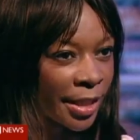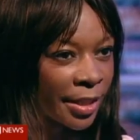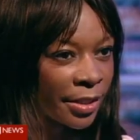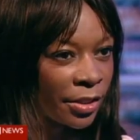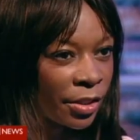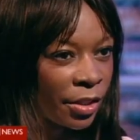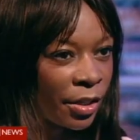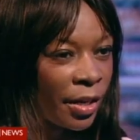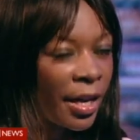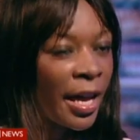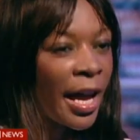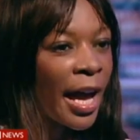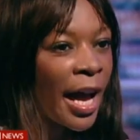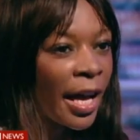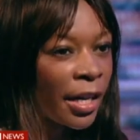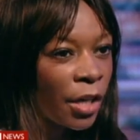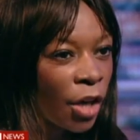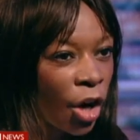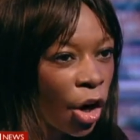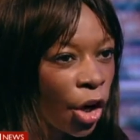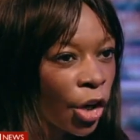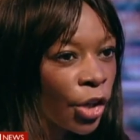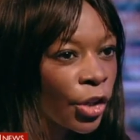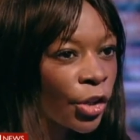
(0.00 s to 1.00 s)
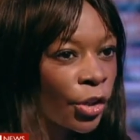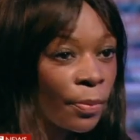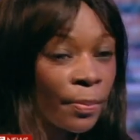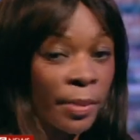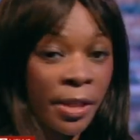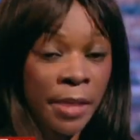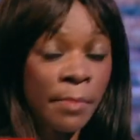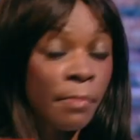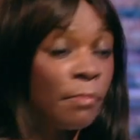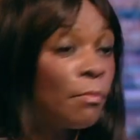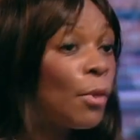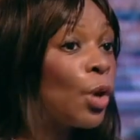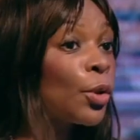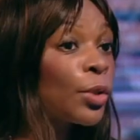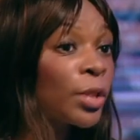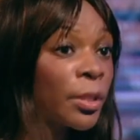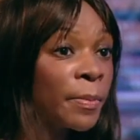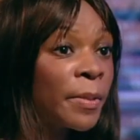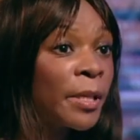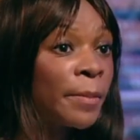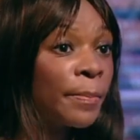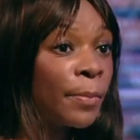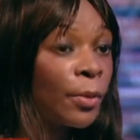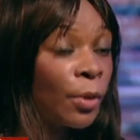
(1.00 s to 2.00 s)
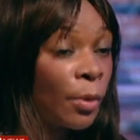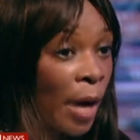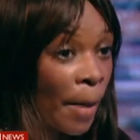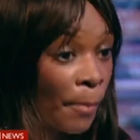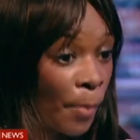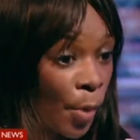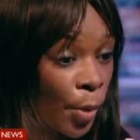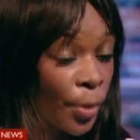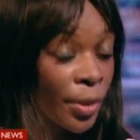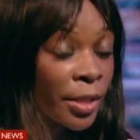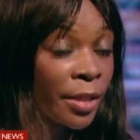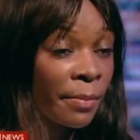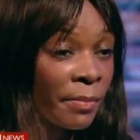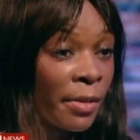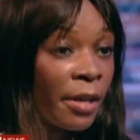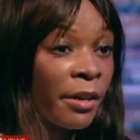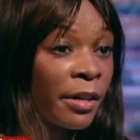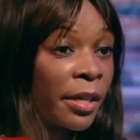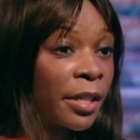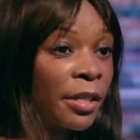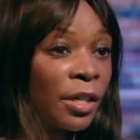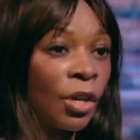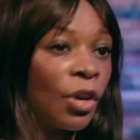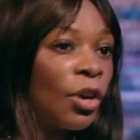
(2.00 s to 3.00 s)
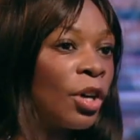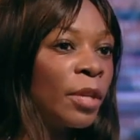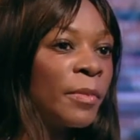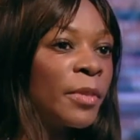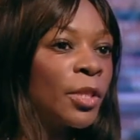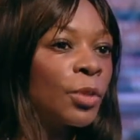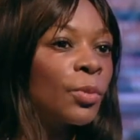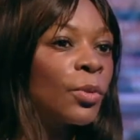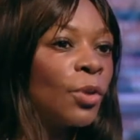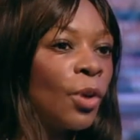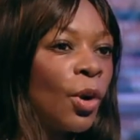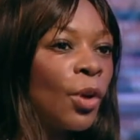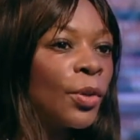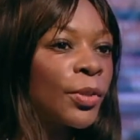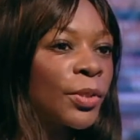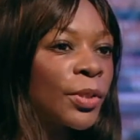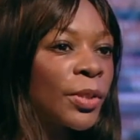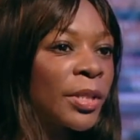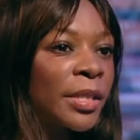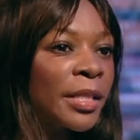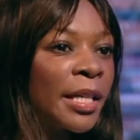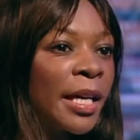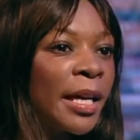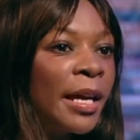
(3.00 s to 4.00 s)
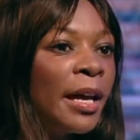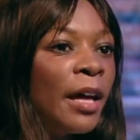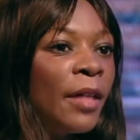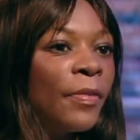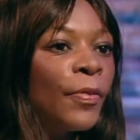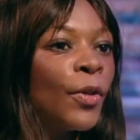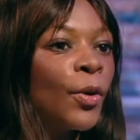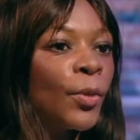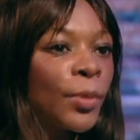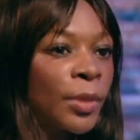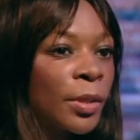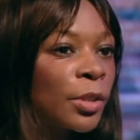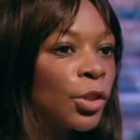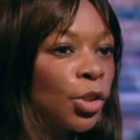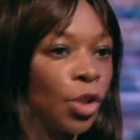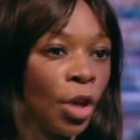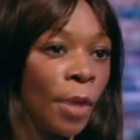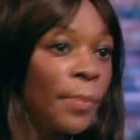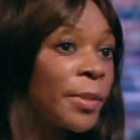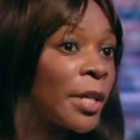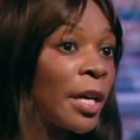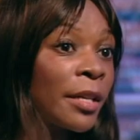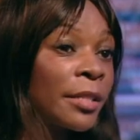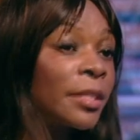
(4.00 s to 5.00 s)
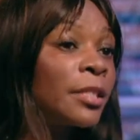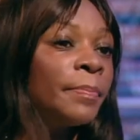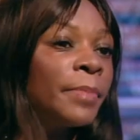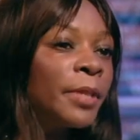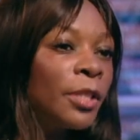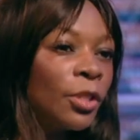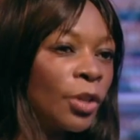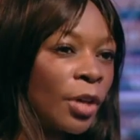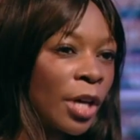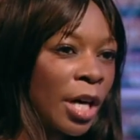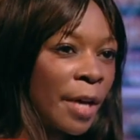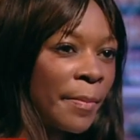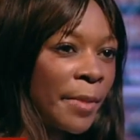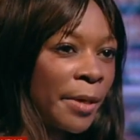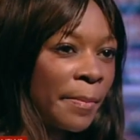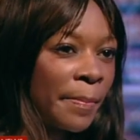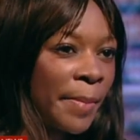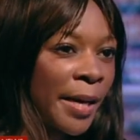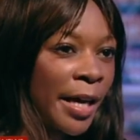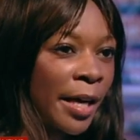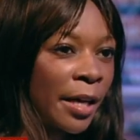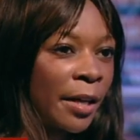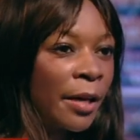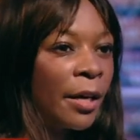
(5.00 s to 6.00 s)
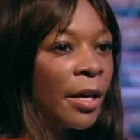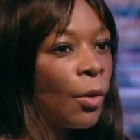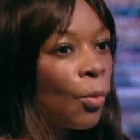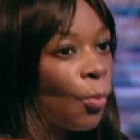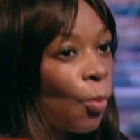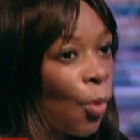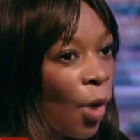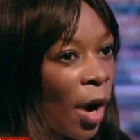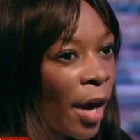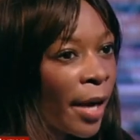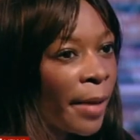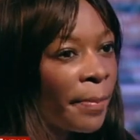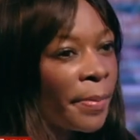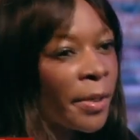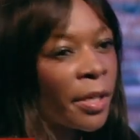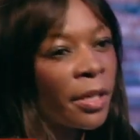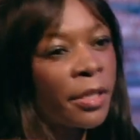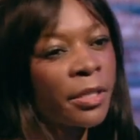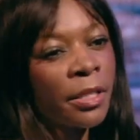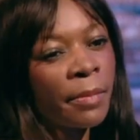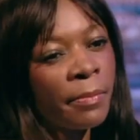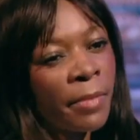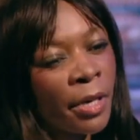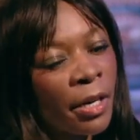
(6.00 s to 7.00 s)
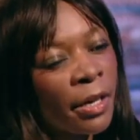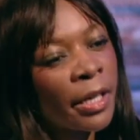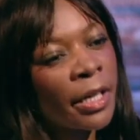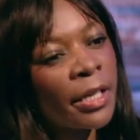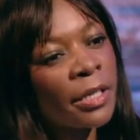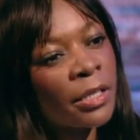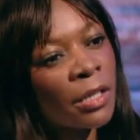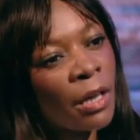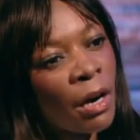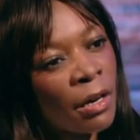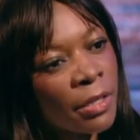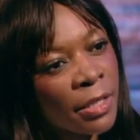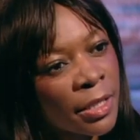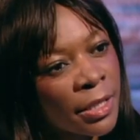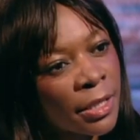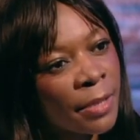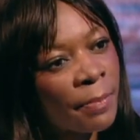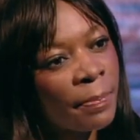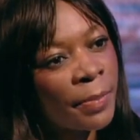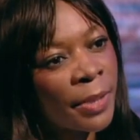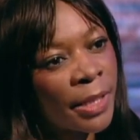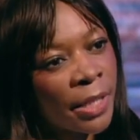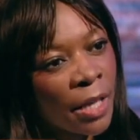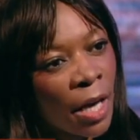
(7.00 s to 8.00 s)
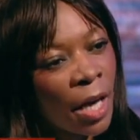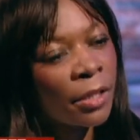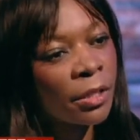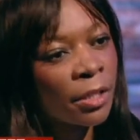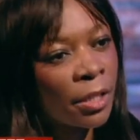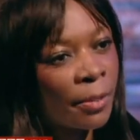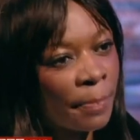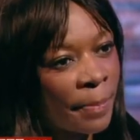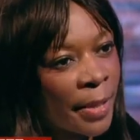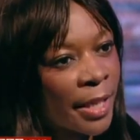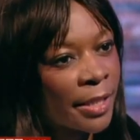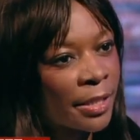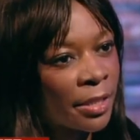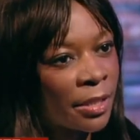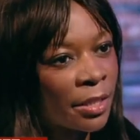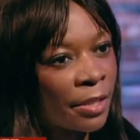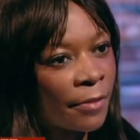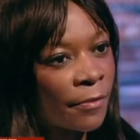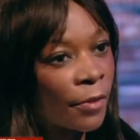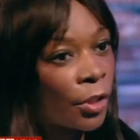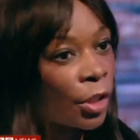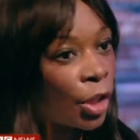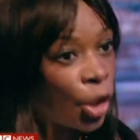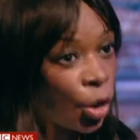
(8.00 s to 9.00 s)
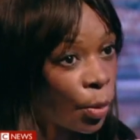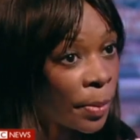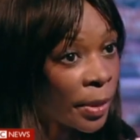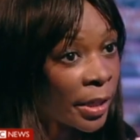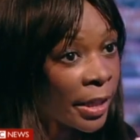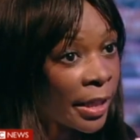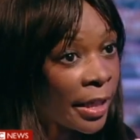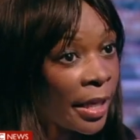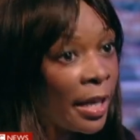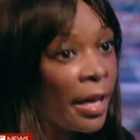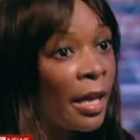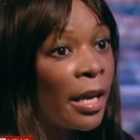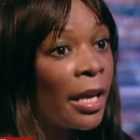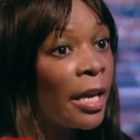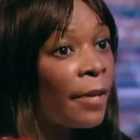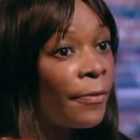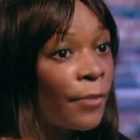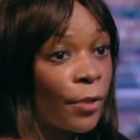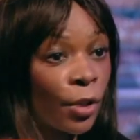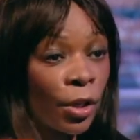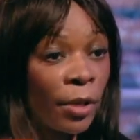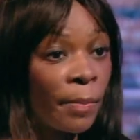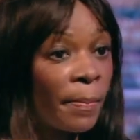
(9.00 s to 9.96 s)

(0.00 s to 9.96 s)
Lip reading: sector. And arguably, most American economists would also say those jobs are simply not coming back. Why? Because Americans are simply uncompetitive globally if you